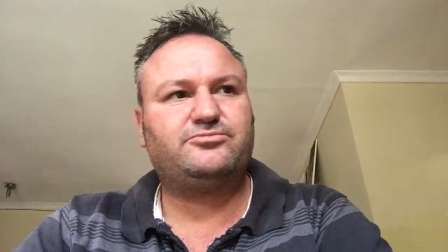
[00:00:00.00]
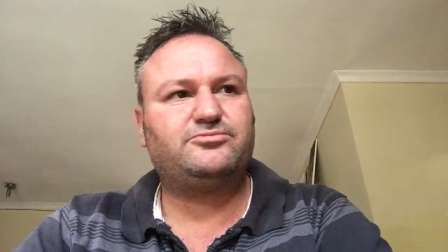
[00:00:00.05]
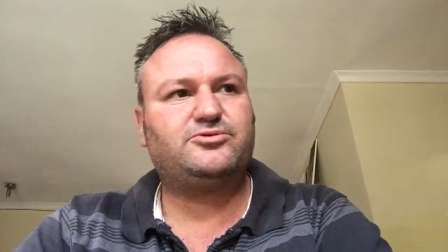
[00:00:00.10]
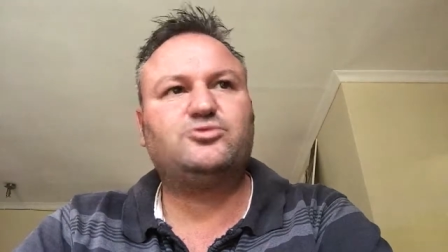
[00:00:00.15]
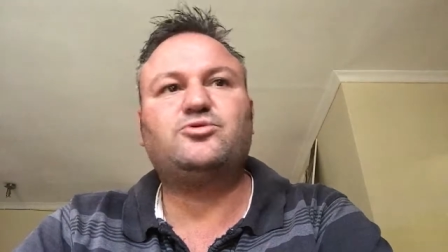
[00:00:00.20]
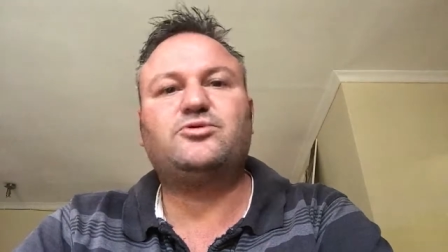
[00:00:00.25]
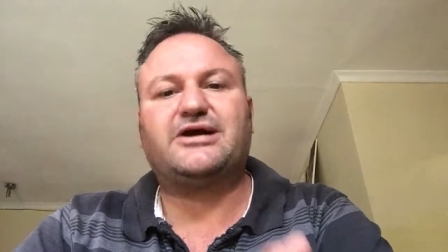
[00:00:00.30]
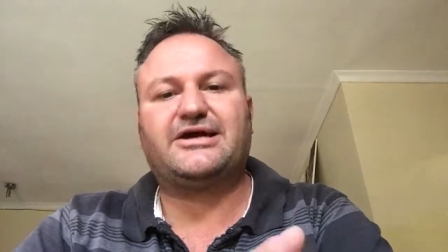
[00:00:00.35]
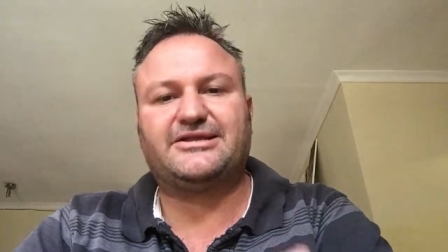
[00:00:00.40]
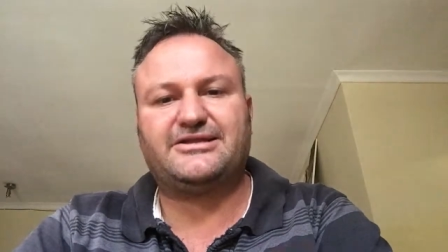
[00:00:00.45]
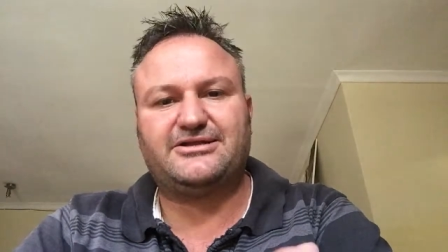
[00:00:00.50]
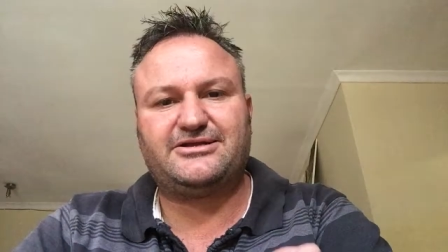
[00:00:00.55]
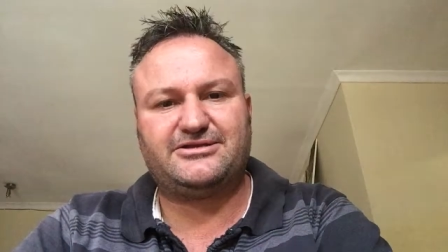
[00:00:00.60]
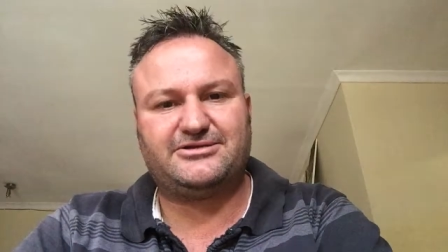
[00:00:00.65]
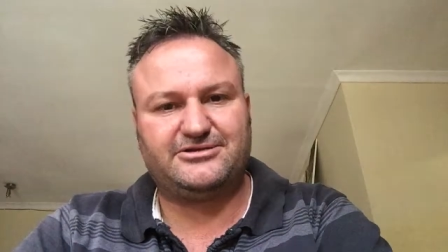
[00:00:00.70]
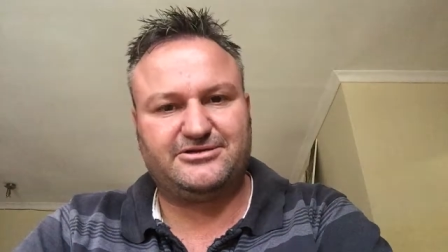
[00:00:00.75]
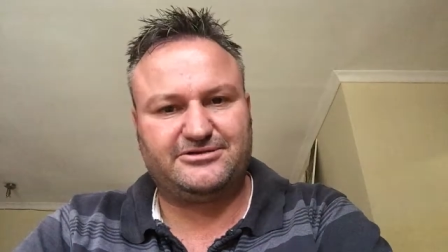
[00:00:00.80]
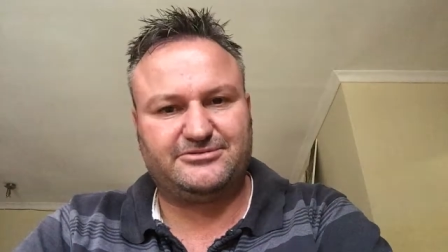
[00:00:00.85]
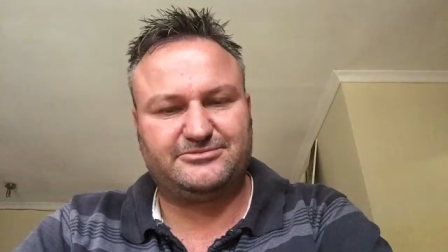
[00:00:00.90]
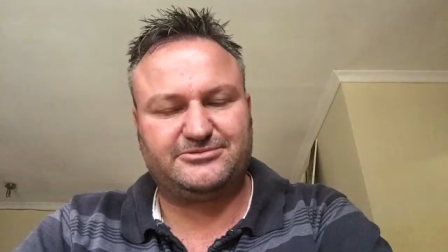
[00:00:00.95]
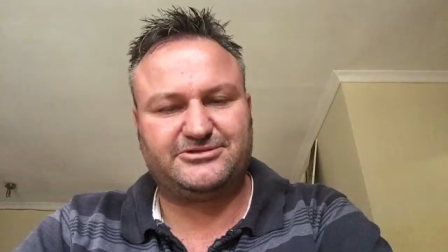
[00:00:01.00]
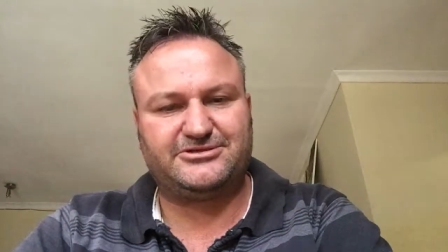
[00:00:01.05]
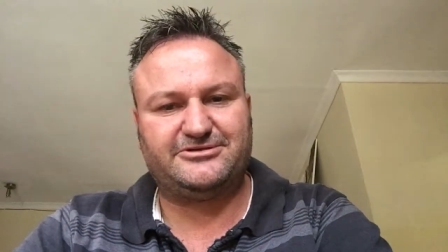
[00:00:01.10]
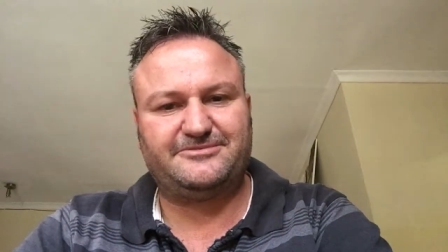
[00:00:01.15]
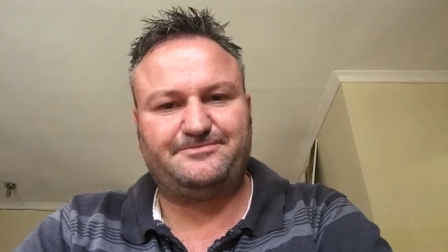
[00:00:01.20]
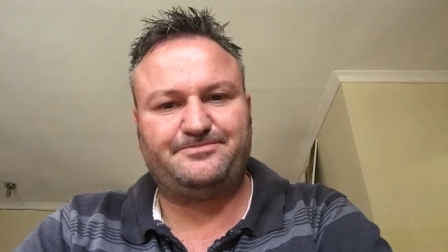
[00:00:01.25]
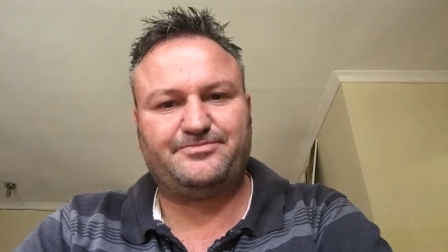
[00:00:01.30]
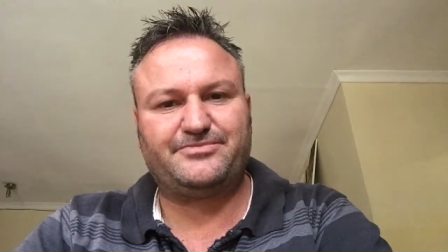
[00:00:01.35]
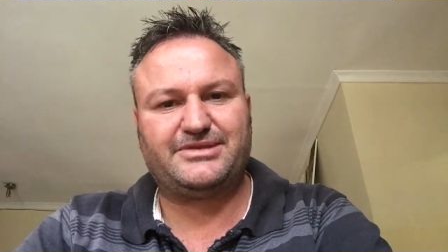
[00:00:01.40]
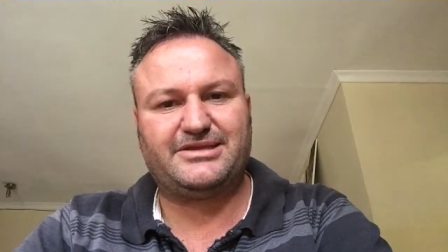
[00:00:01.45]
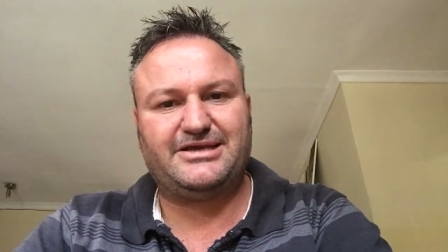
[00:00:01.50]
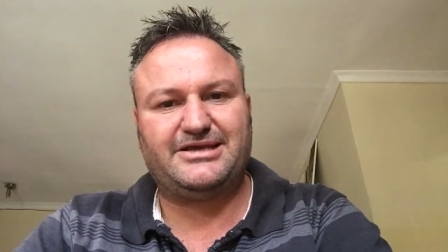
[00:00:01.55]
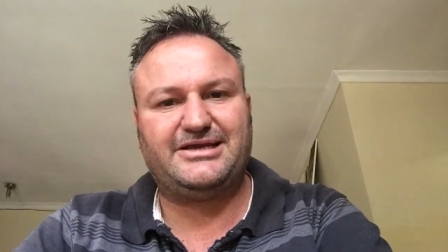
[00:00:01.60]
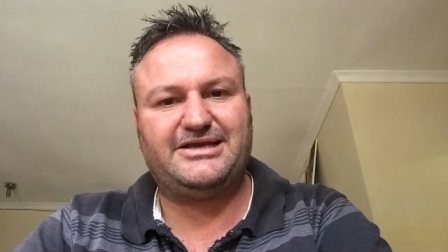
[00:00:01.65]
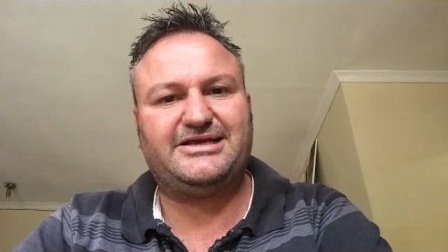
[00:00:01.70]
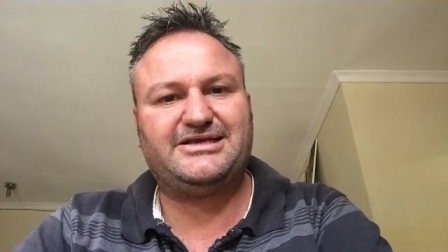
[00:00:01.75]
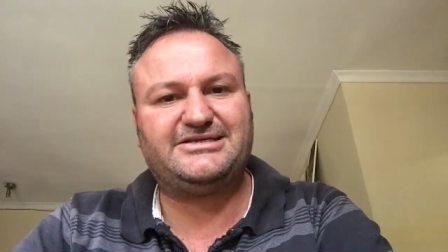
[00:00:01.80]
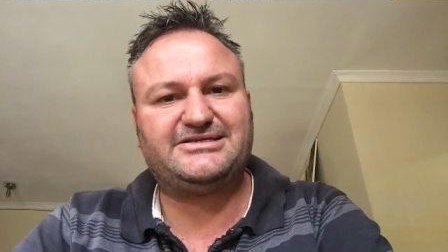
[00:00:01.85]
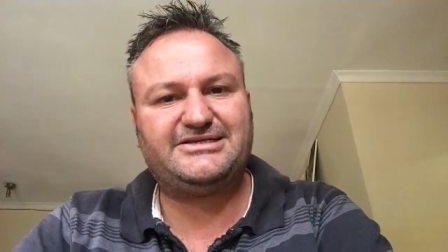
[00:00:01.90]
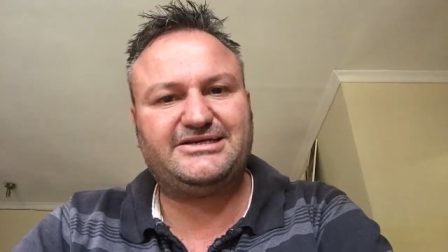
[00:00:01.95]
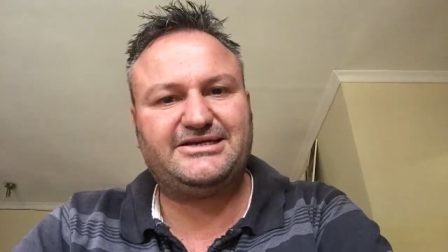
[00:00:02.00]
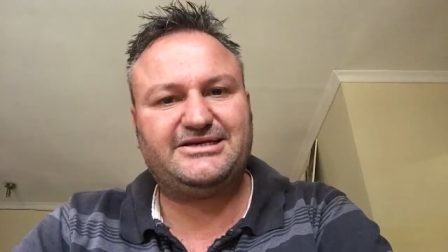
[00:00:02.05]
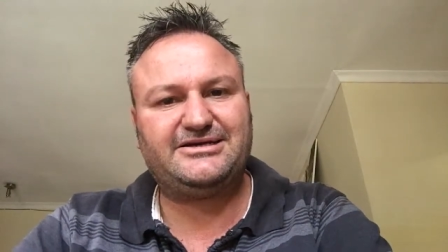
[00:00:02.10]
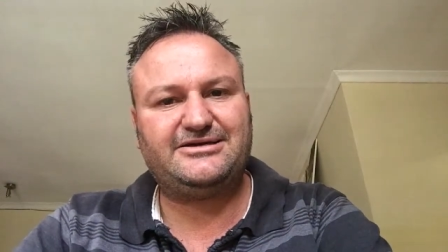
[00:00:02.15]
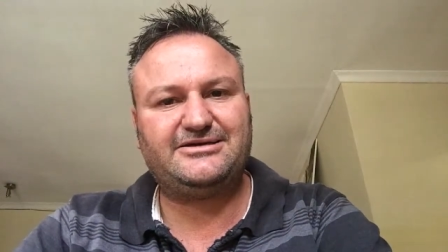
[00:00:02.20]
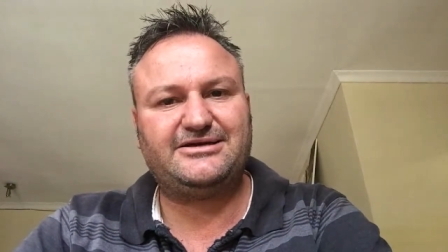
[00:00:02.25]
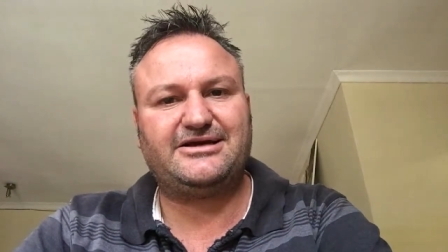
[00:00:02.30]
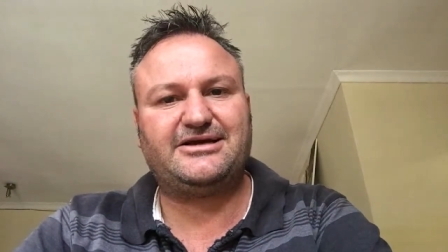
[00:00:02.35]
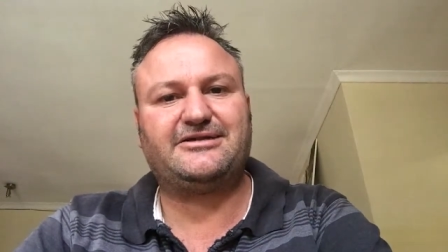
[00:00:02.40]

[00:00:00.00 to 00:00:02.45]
200 times easier